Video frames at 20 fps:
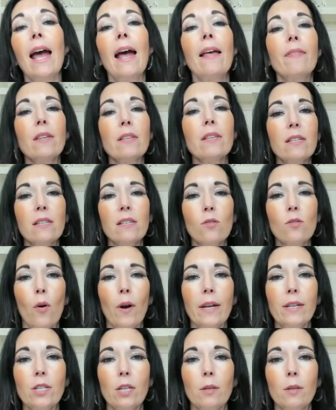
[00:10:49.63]
And this is
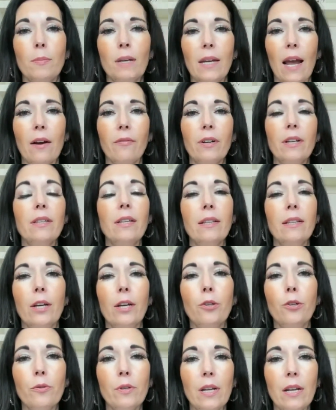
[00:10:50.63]
going to be everything
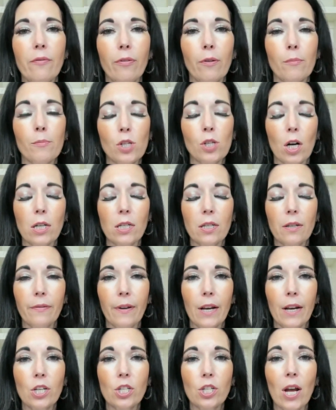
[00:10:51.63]
that you need from start to
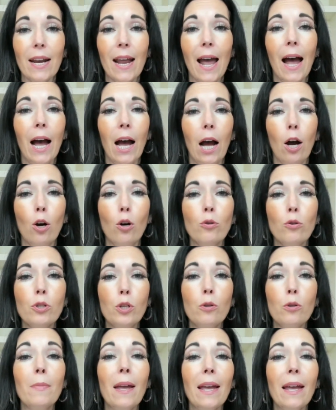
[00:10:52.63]
finish on how
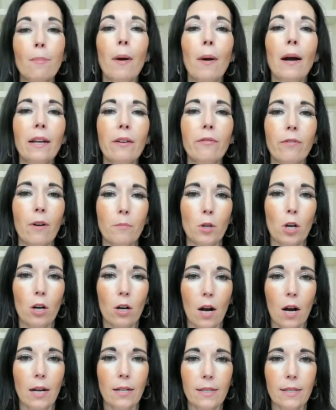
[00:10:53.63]
to make money from
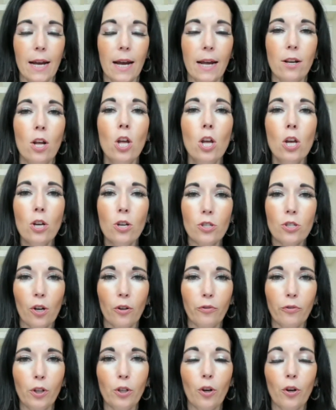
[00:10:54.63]
your content.
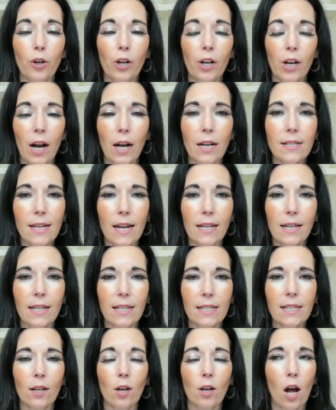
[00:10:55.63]
So if you know your content
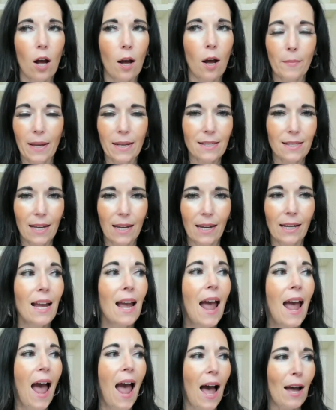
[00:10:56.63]
isn't amazing,
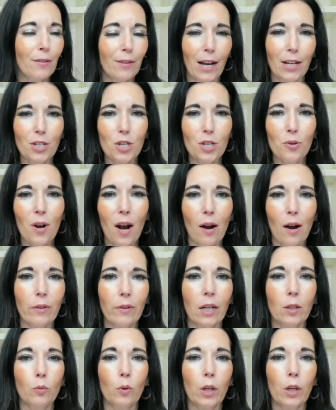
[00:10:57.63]
I've got you
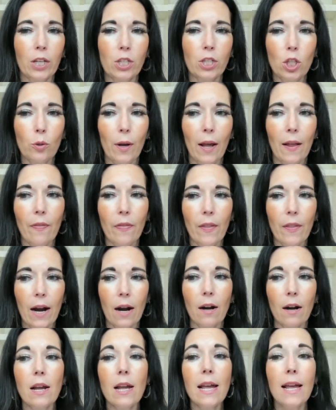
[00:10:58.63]
covered. We'll get you in
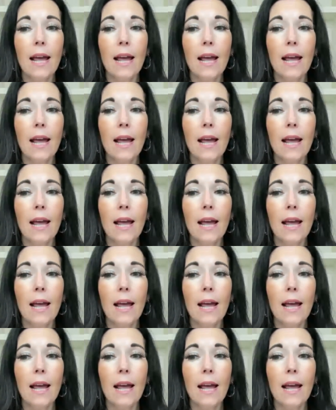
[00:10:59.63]
there.